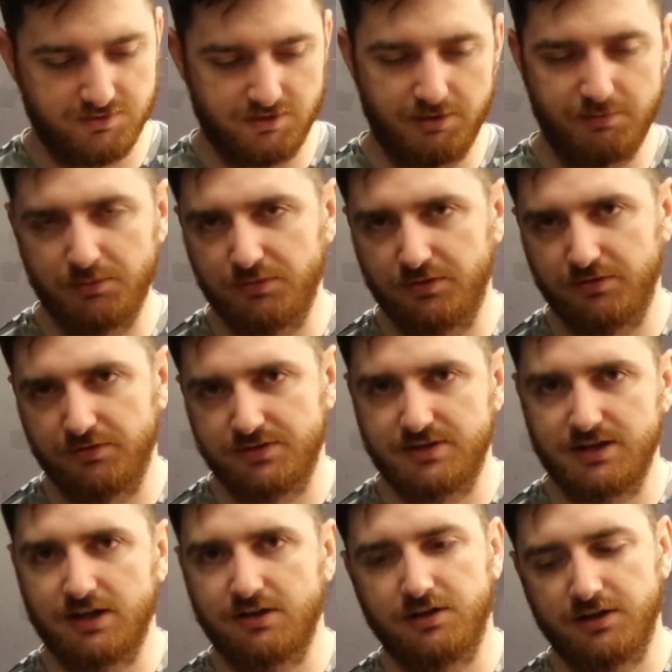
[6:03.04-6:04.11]
slightly bit more of a
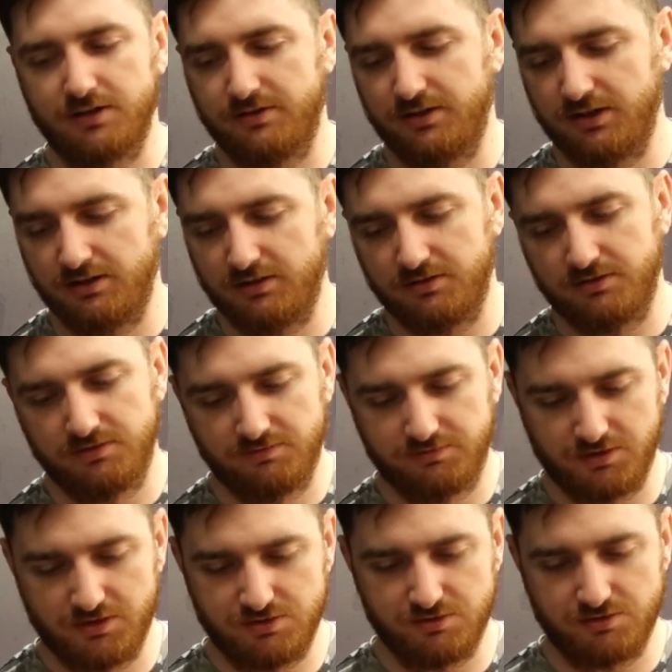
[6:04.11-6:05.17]
stack height I think in the
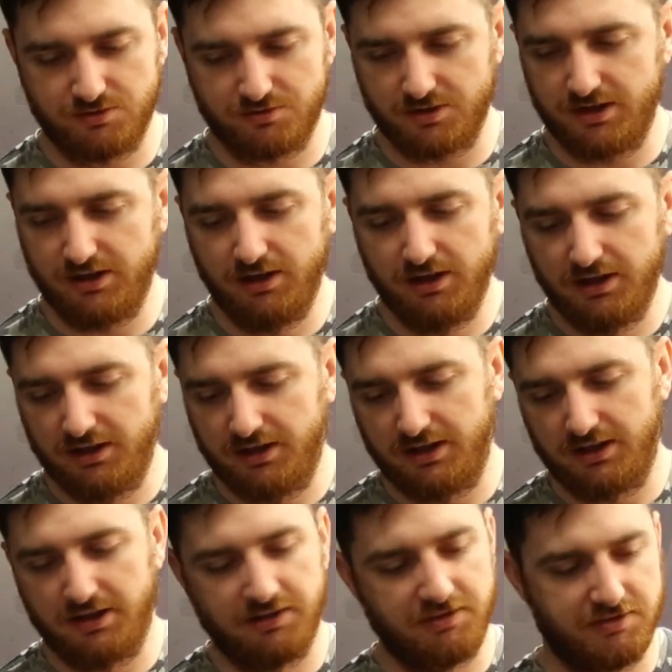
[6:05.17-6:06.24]
version 3.
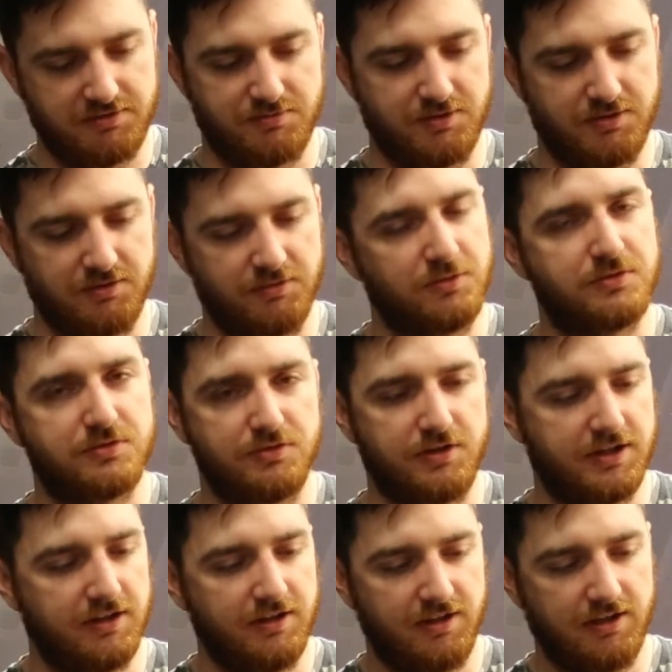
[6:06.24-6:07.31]
That's what it looks
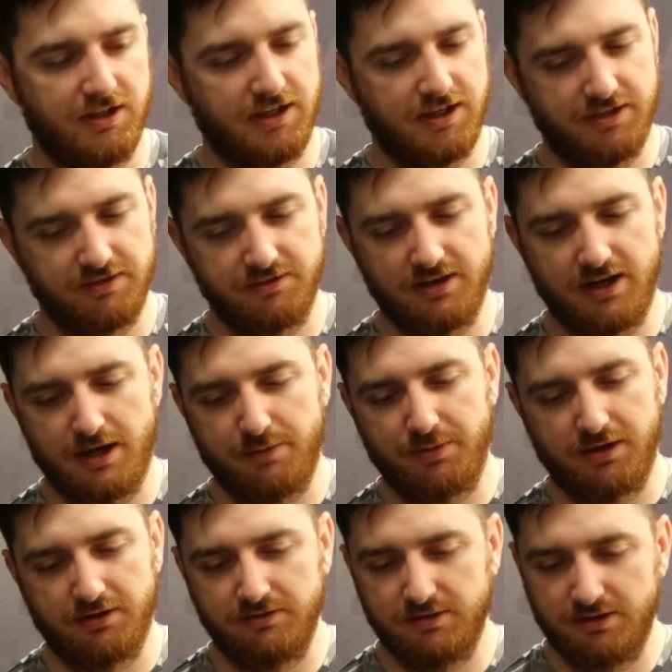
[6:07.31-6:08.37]
like. Then the
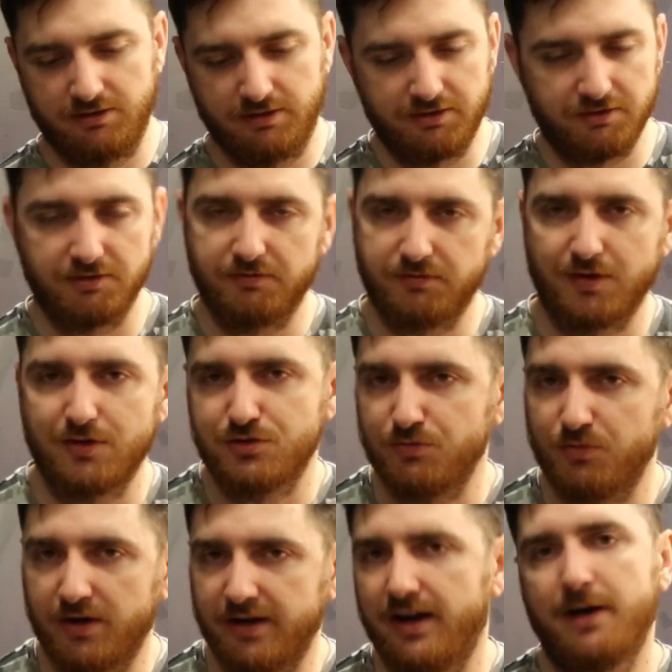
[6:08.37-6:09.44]
upper. The
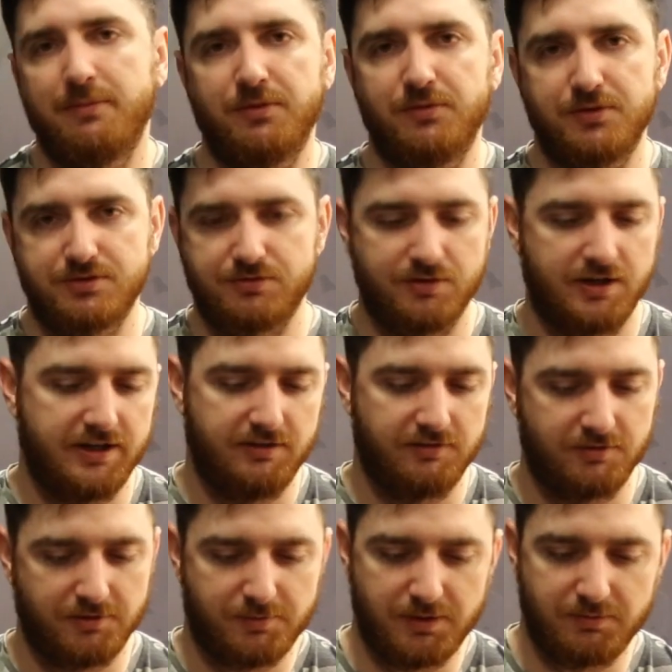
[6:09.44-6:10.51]
version 1 upper was great. A
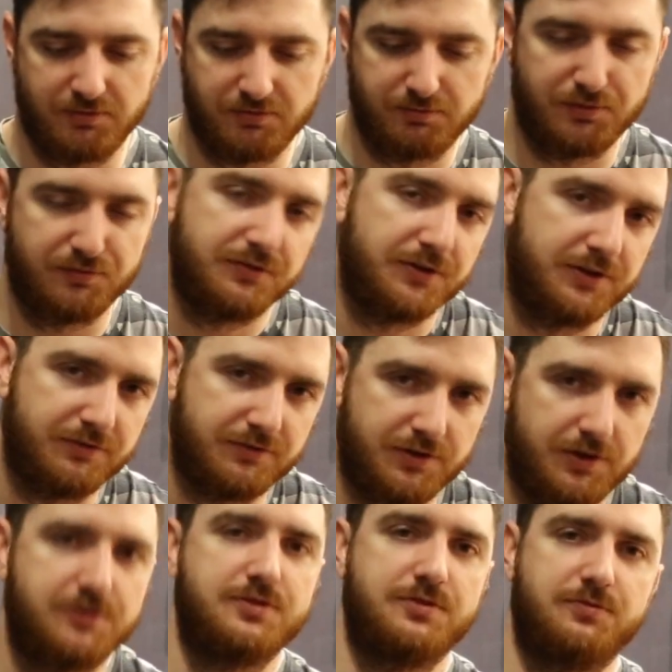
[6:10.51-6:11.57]
lot of people prefer the
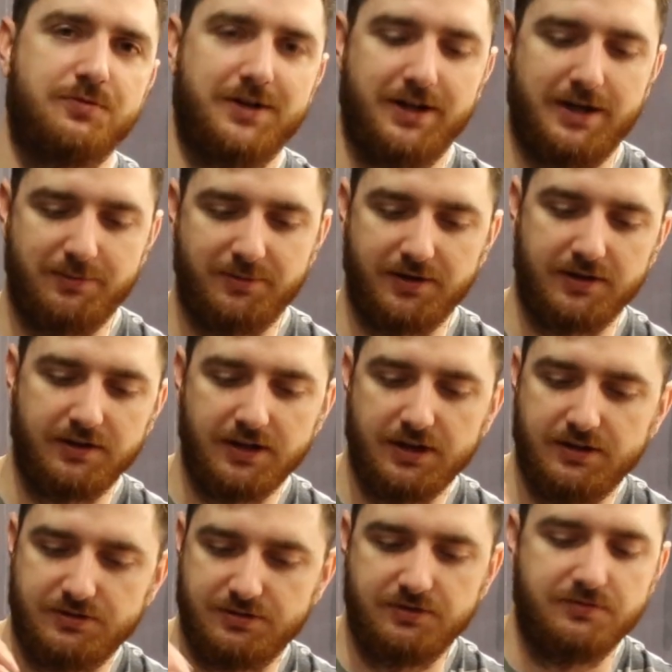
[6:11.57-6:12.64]
version 1 upper
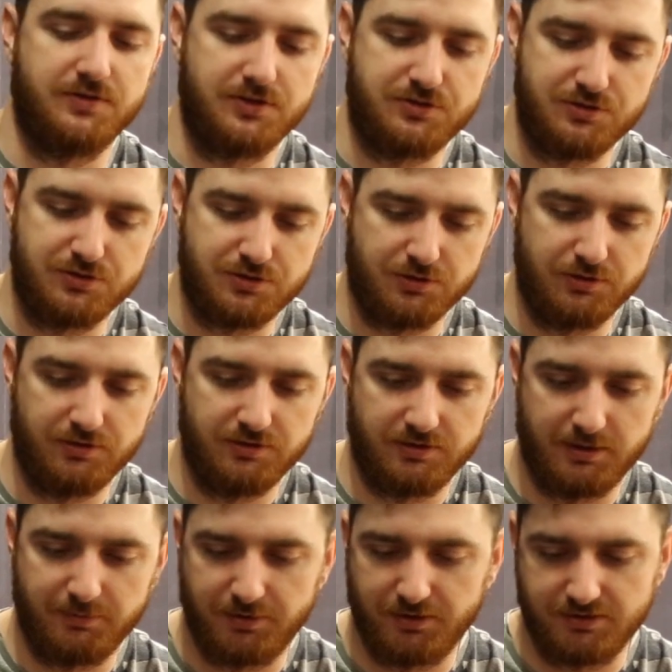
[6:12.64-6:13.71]
to the version 2.
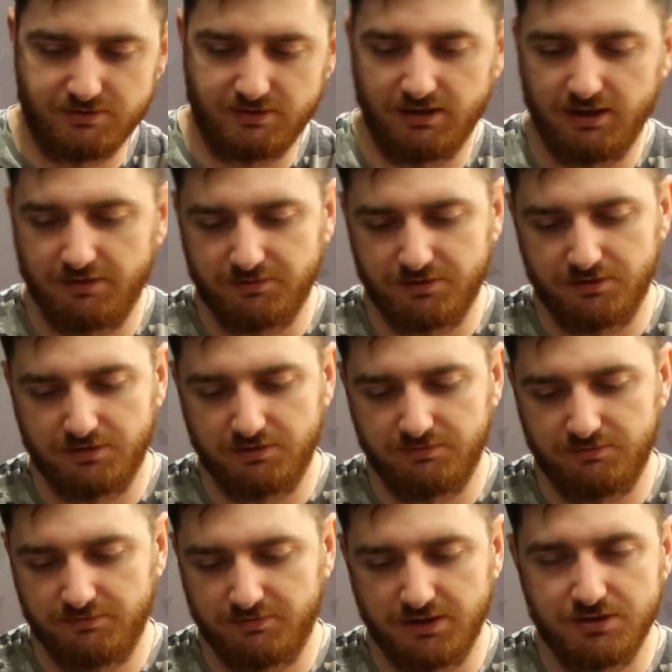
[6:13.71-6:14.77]
I personally loved the
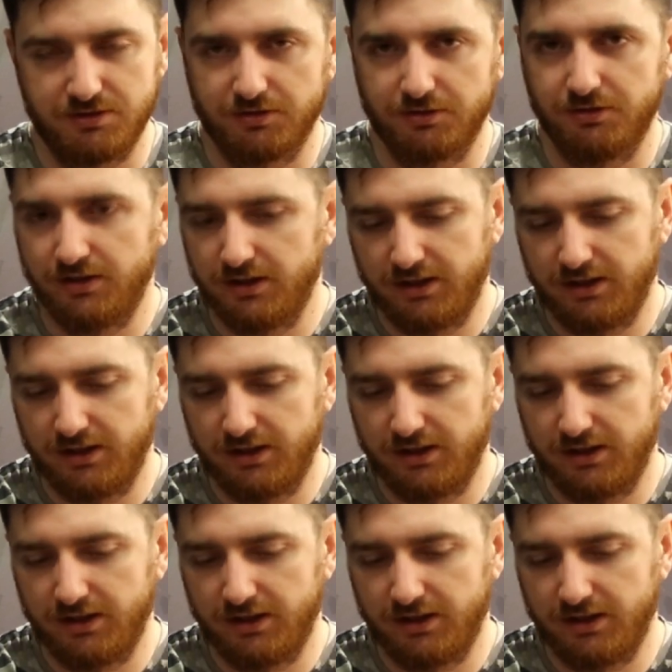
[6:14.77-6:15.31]
V2.